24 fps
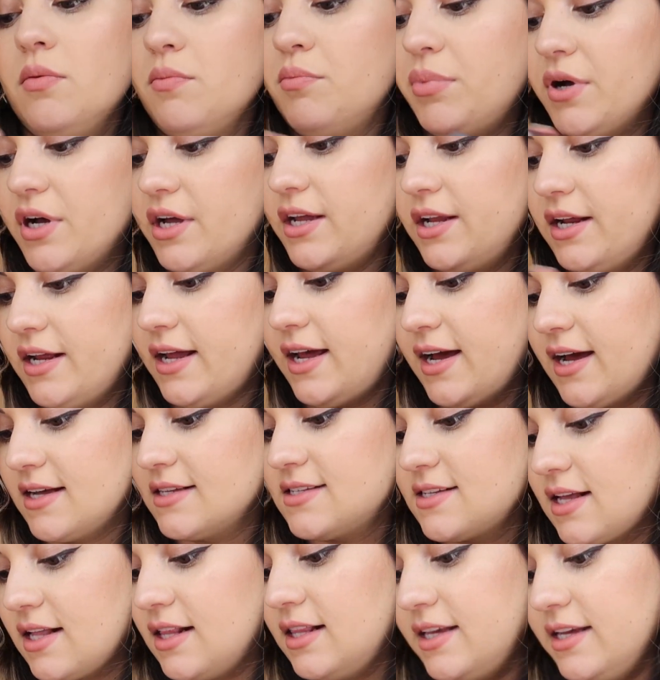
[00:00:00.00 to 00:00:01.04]
but it
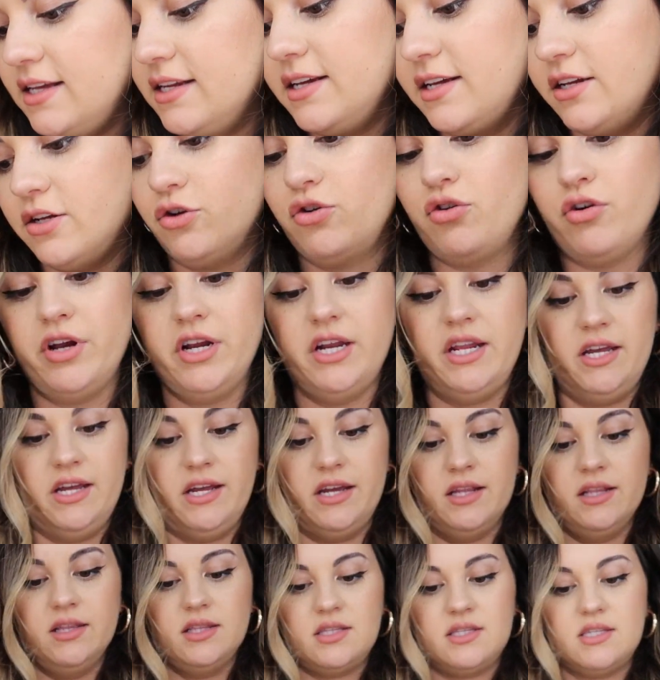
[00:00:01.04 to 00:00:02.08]
has clean
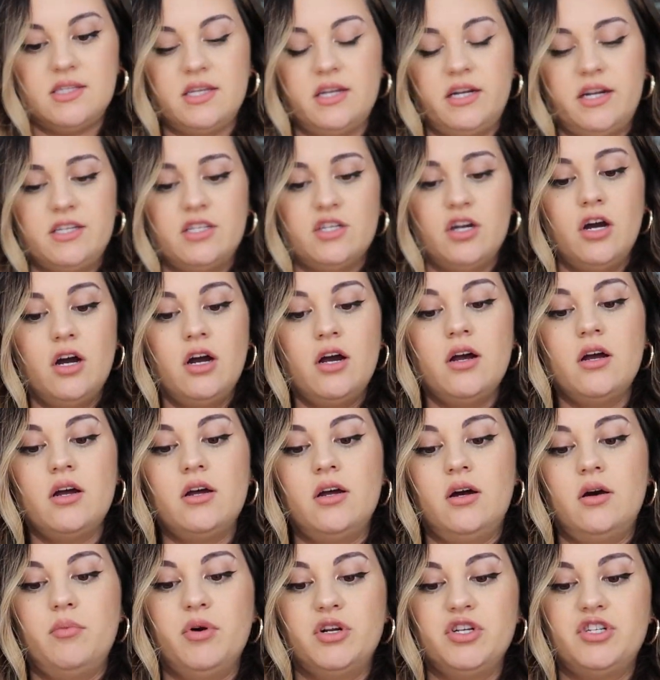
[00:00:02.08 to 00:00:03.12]
ingredients. And I saw
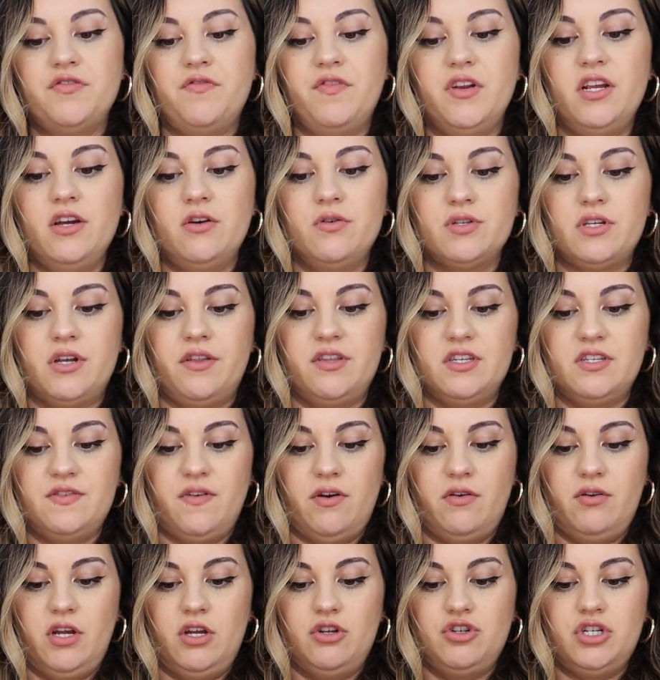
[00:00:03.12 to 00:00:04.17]
a bunch of videos on this
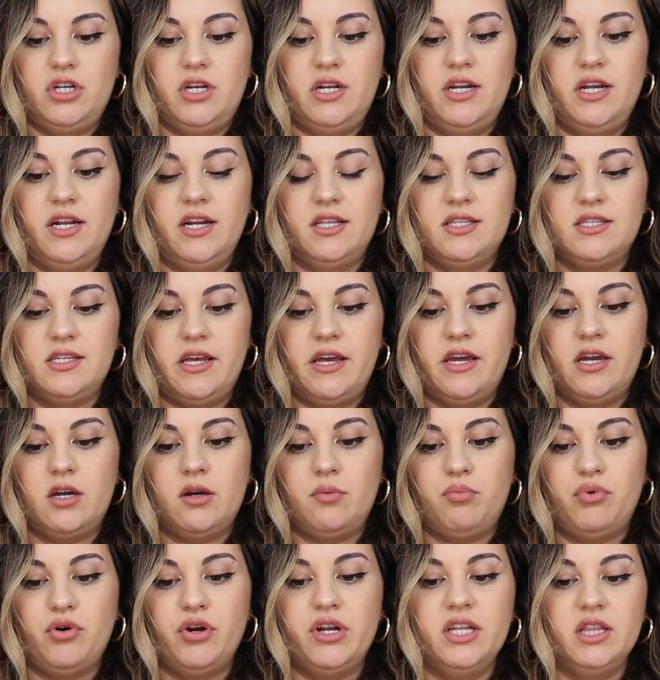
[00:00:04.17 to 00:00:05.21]
foundation, and it's like
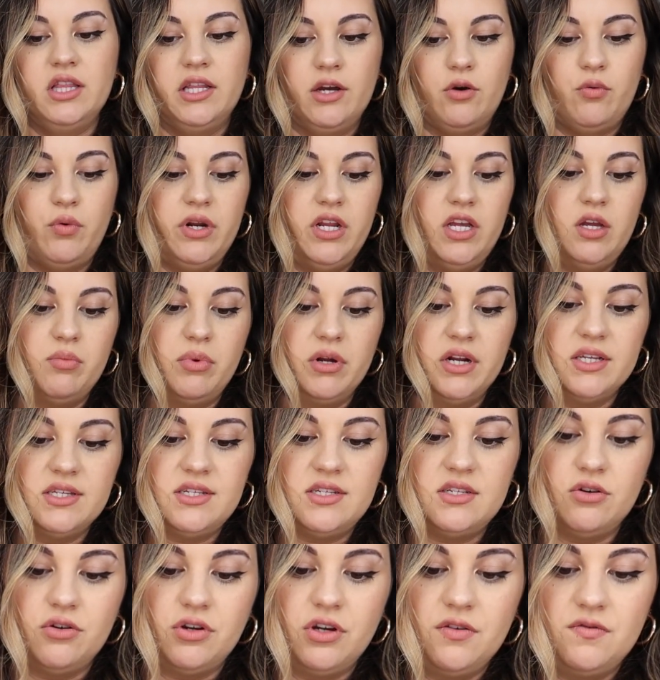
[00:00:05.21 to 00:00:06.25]
pretty liquidy, but it
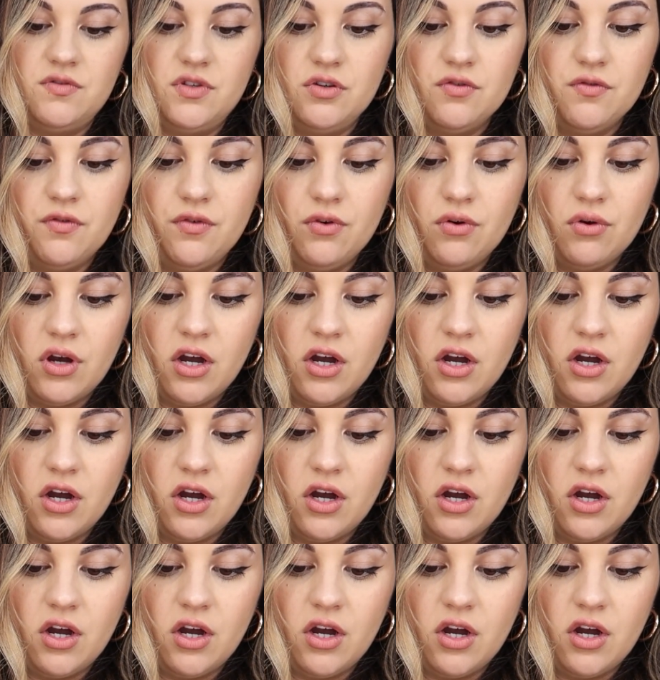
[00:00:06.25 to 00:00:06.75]
still gives you full